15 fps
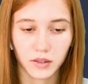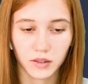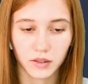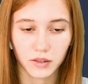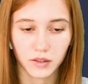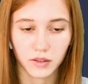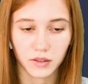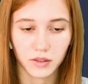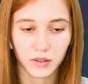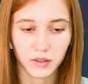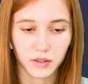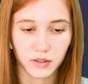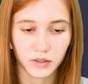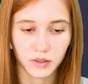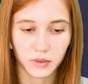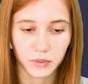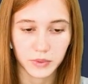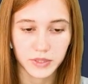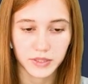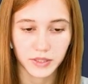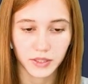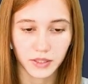
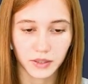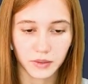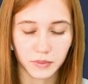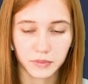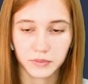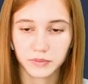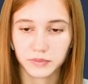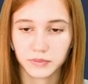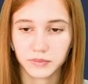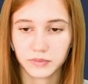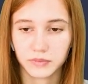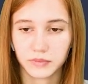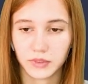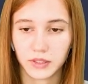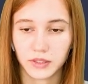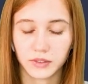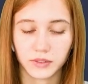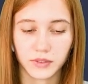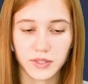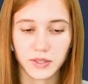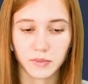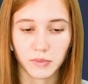Let's see.
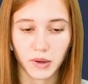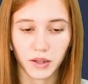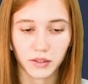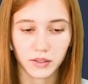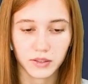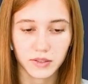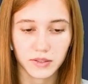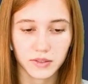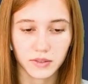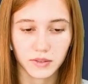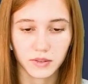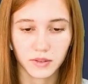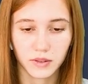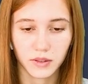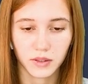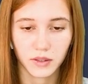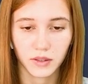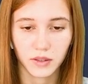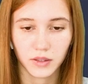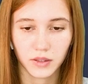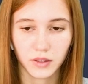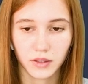Increase in balance.
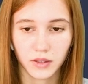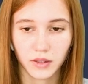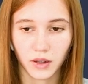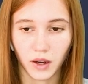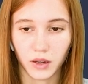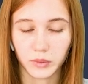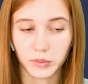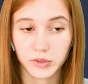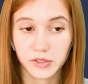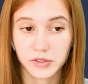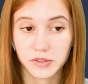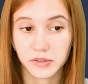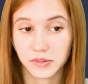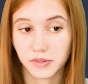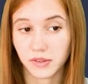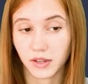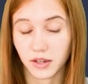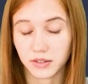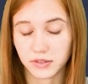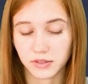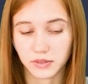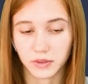Almost
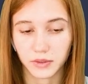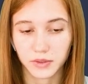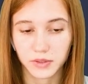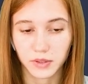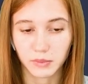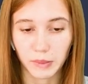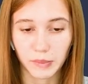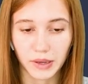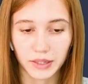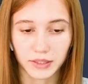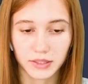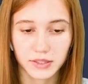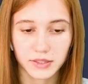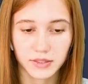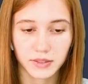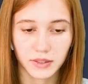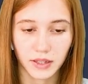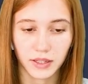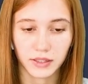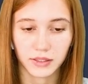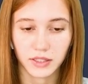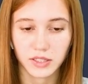$2,000 on my balance.
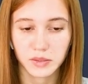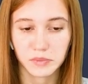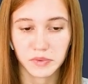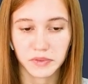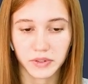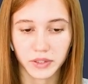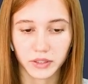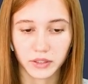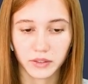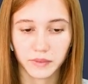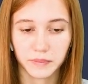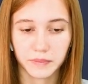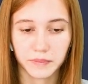And let's move on.